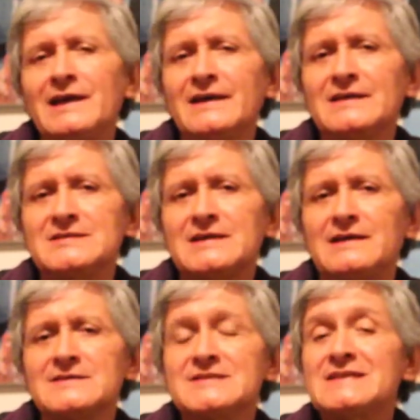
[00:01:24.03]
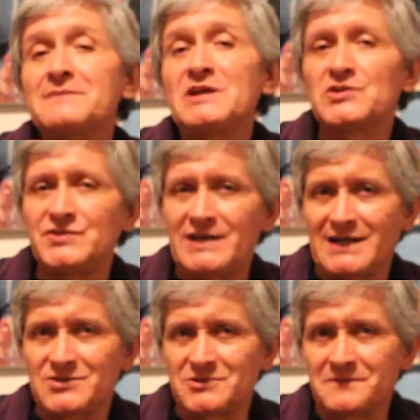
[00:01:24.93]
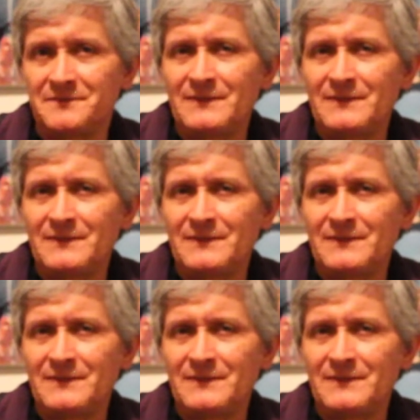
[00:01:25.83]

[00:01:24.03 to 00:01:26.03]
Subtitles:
it's a semiconductor.